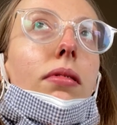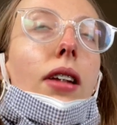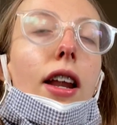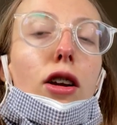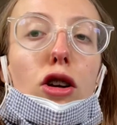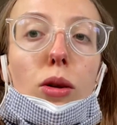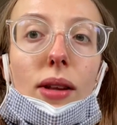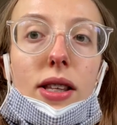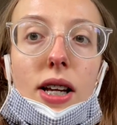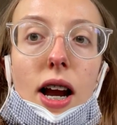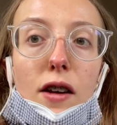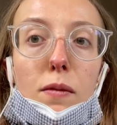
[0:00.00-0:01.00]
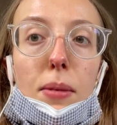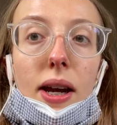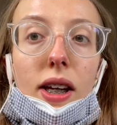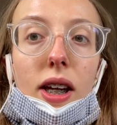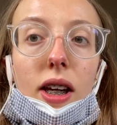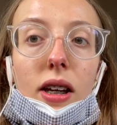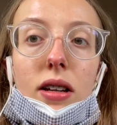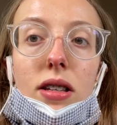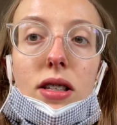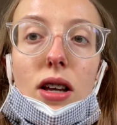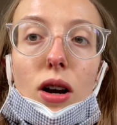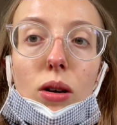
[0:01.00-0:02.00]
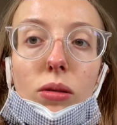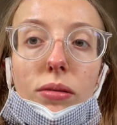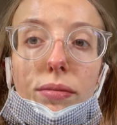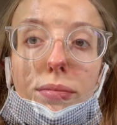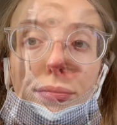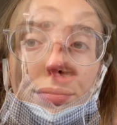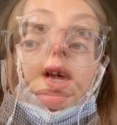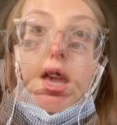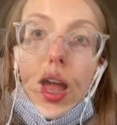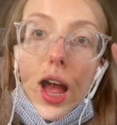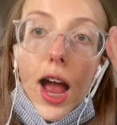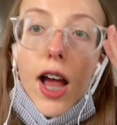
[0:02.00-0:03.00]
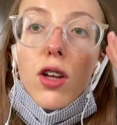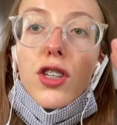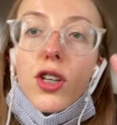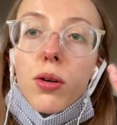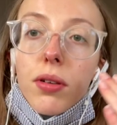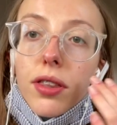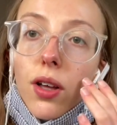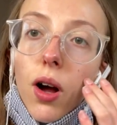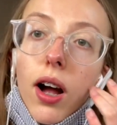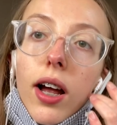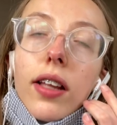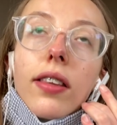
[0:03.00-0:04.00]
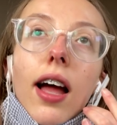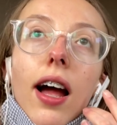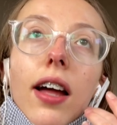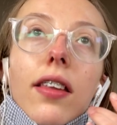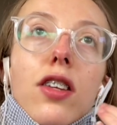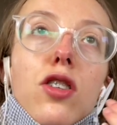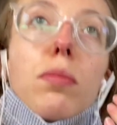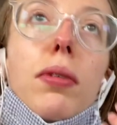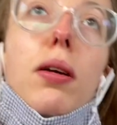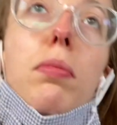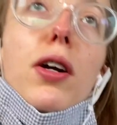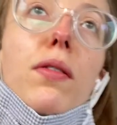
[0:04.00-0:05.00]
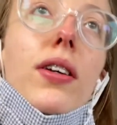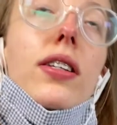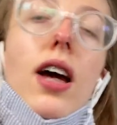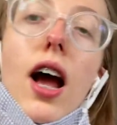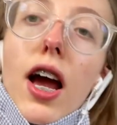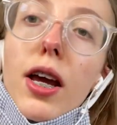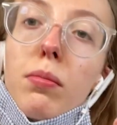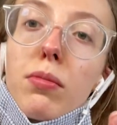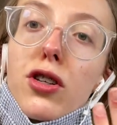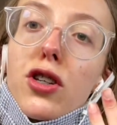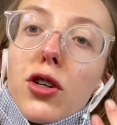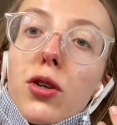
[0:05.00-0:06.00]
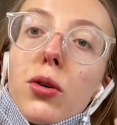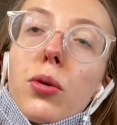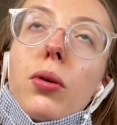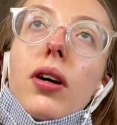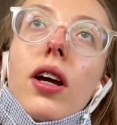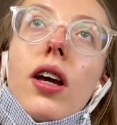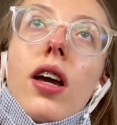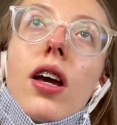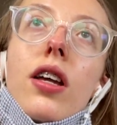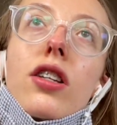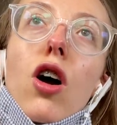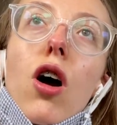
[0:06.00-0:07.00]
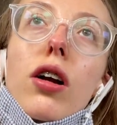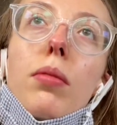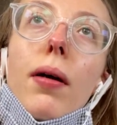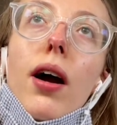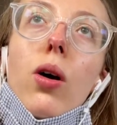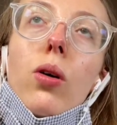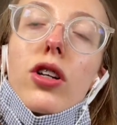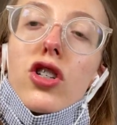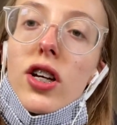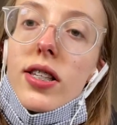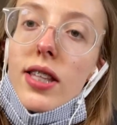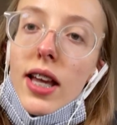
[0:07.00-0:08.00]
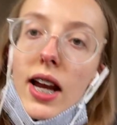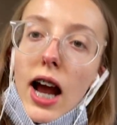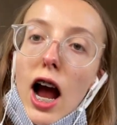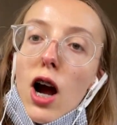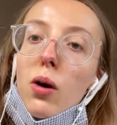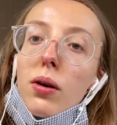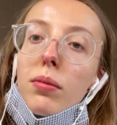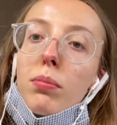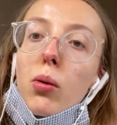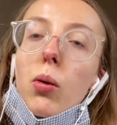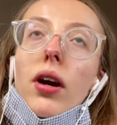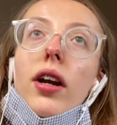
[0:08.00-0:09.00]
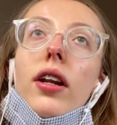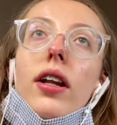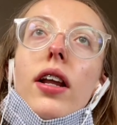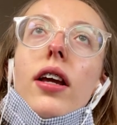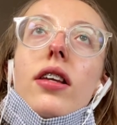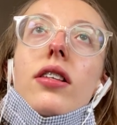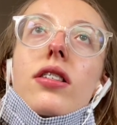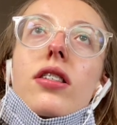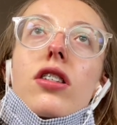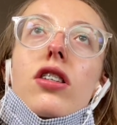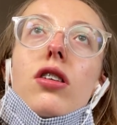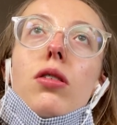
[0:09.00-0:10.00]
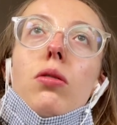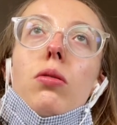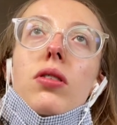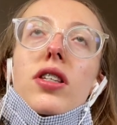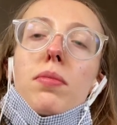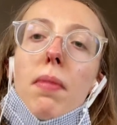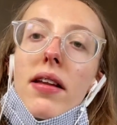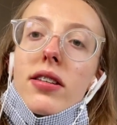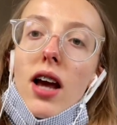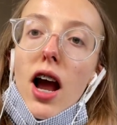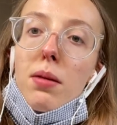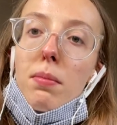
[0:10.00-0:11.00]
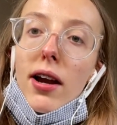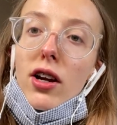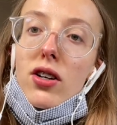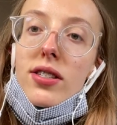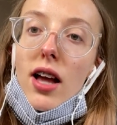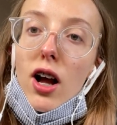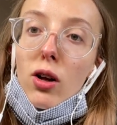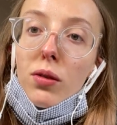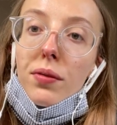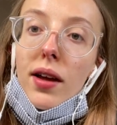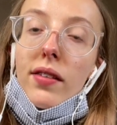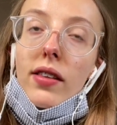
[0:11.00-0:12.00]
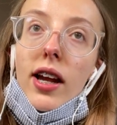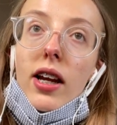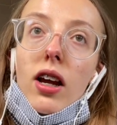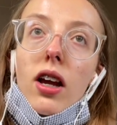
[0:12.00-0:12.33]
I don't know, that's kind of picky. So I also thought that this would be a perfect time to talk about just like how important it is to spend time by yourself and like